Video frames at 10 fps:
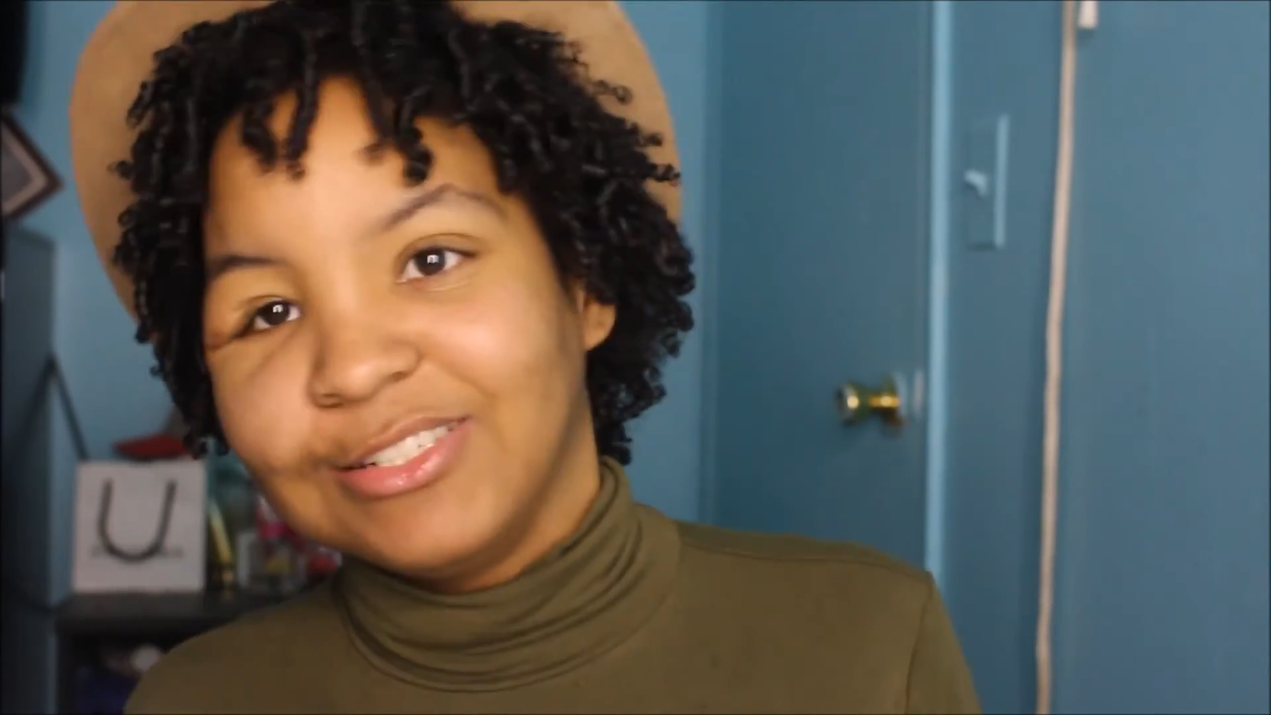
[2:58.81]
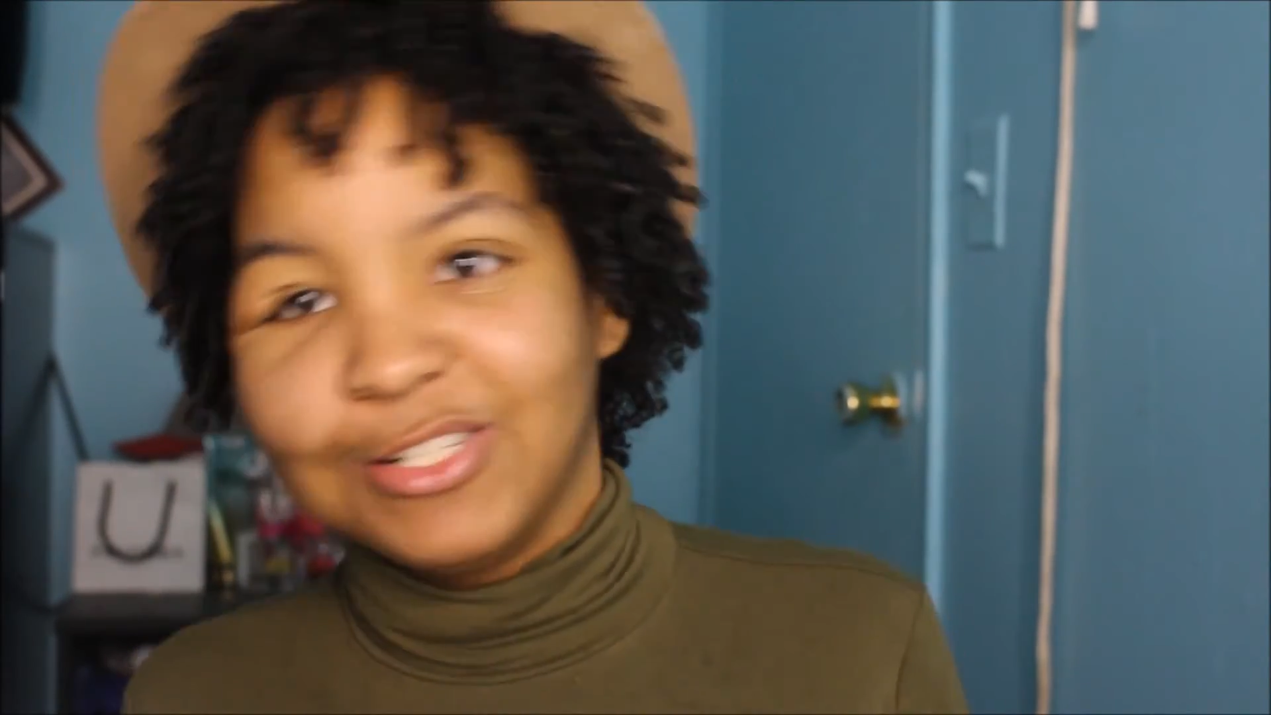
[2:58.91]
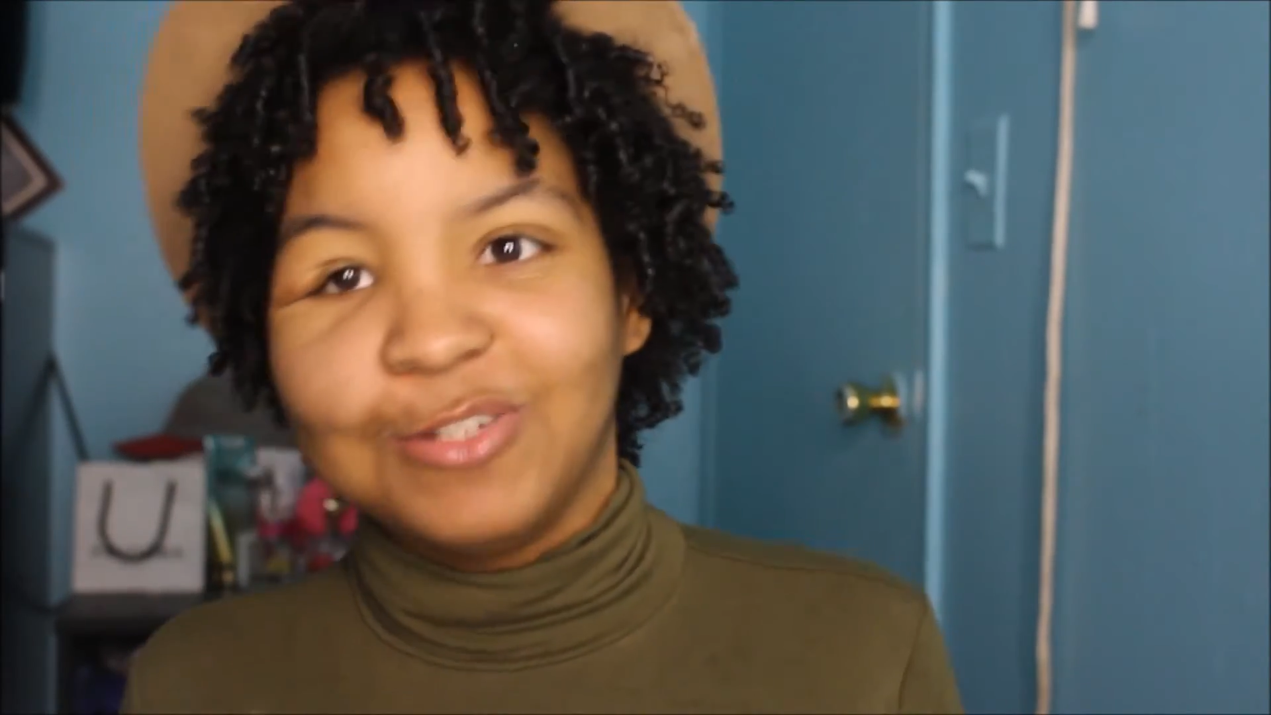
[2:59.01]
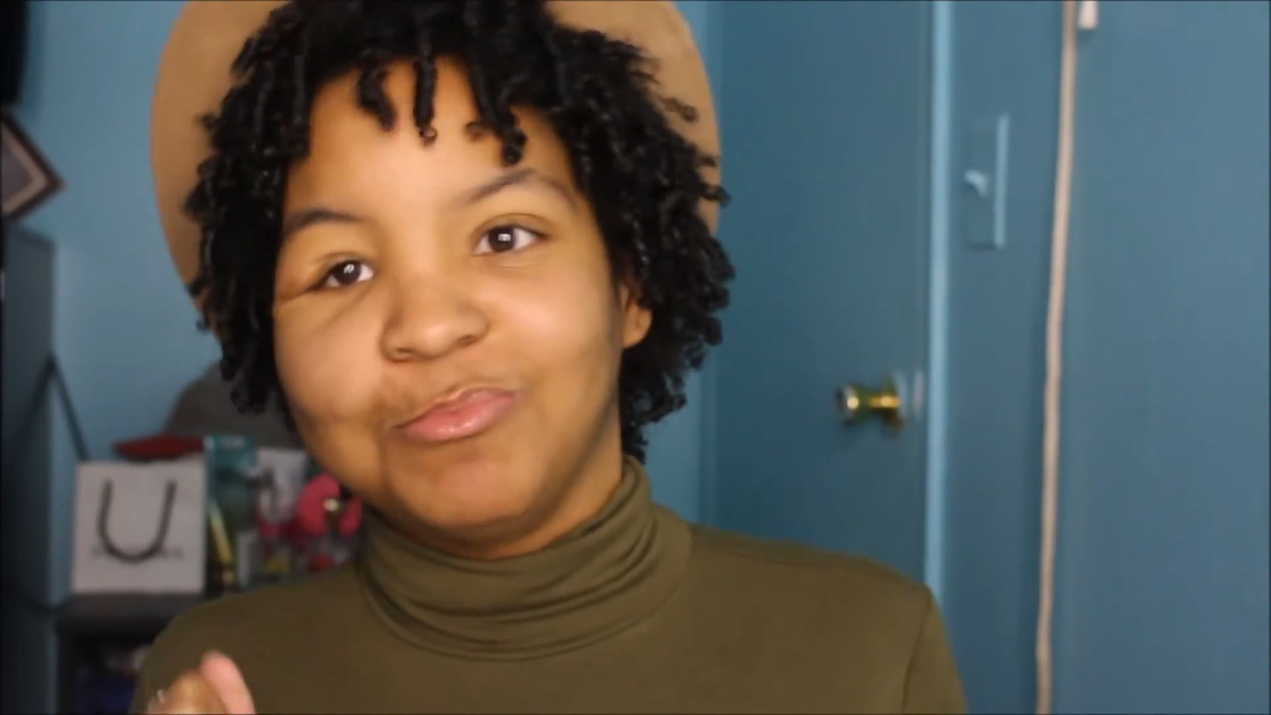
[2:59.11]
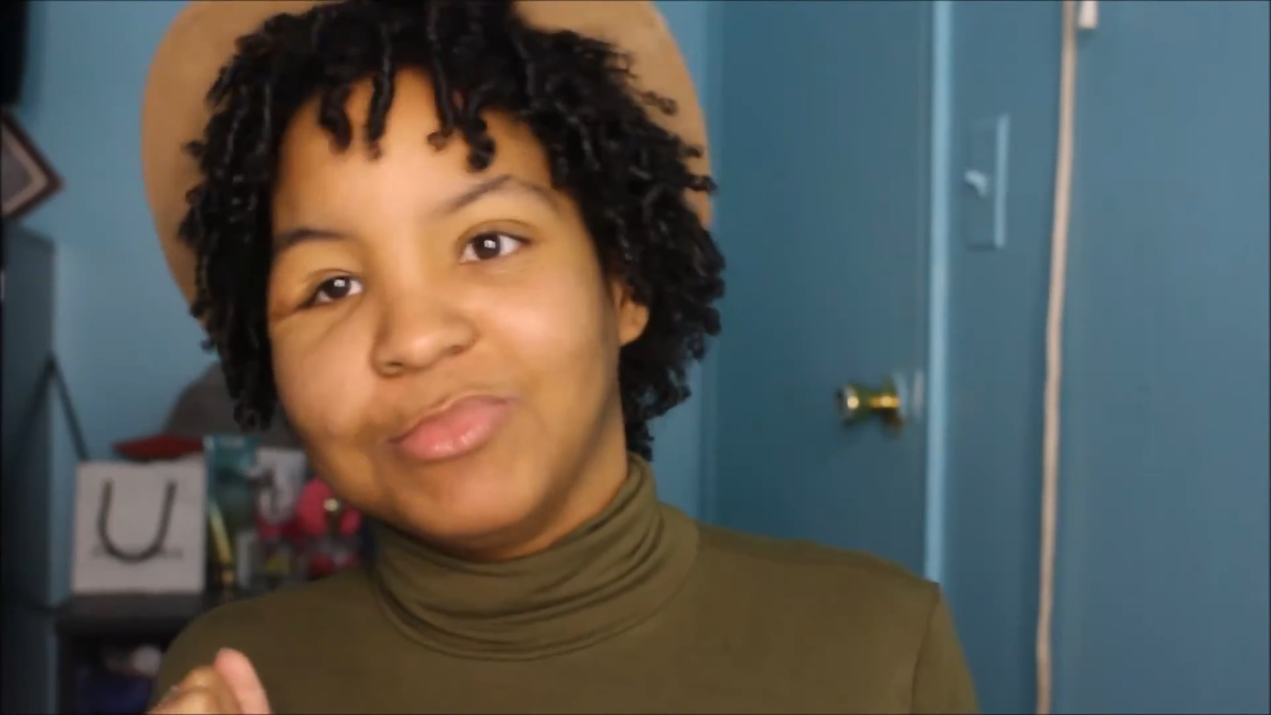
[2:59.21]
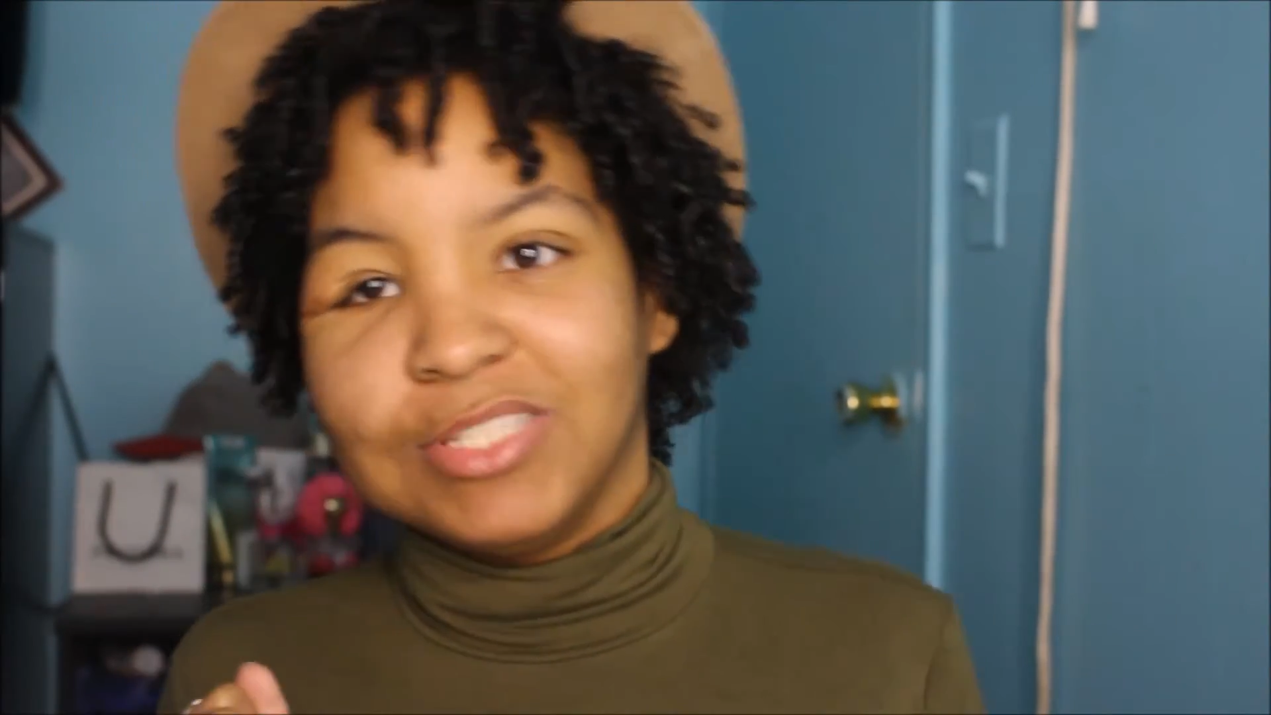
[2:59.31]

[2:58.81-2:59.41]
you know,